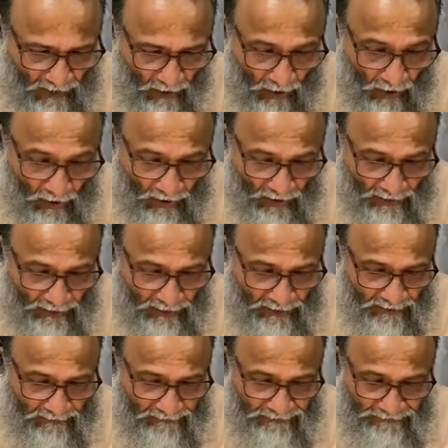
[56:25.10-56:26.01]
Or
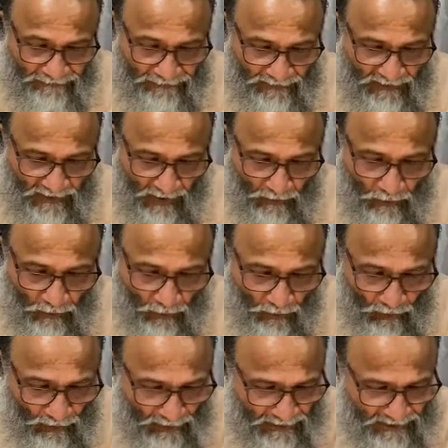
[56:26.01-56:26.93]
the
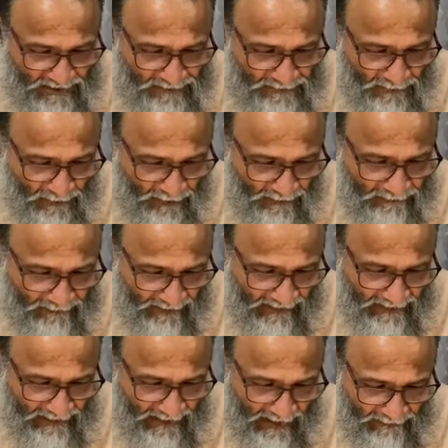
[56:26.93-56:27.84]
gold is
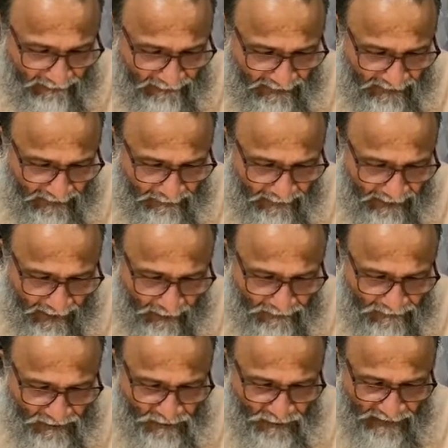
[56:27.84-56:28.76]
purified after it
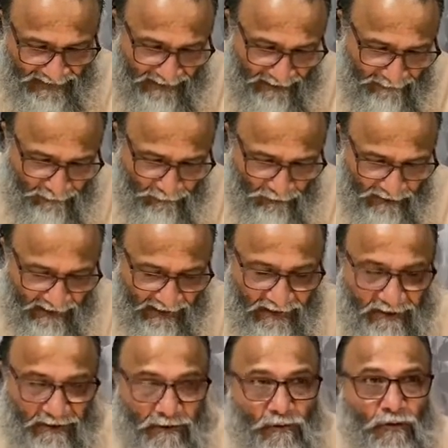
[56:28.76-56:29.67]
becomes 24
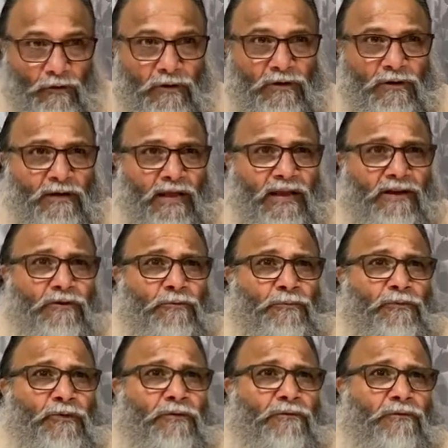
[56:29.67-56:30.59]
karat gold. Can you
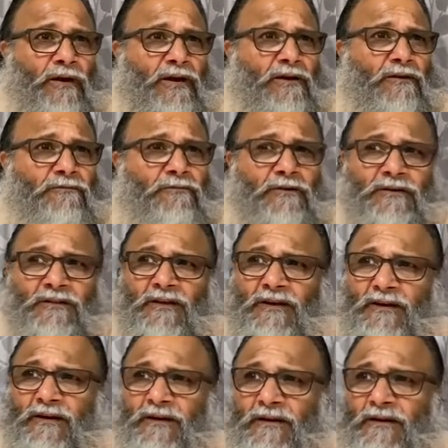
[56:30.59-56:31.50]
purify it
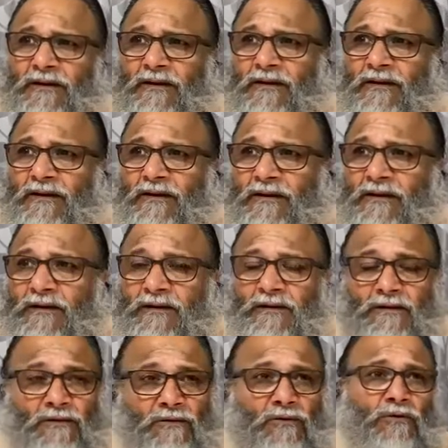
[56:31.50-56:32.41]
further?
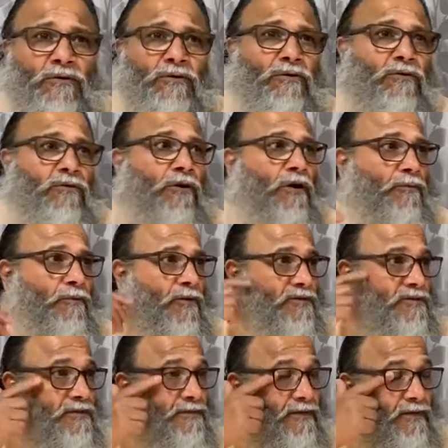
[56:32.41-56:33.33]
No, not
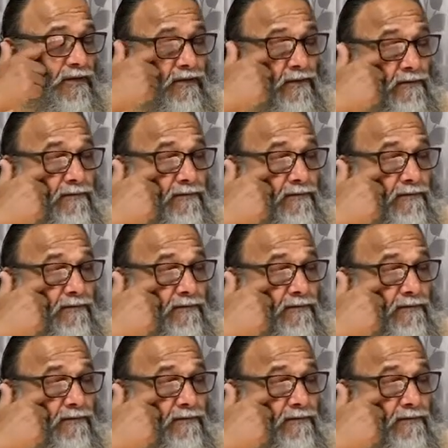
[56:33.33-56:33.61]
possible.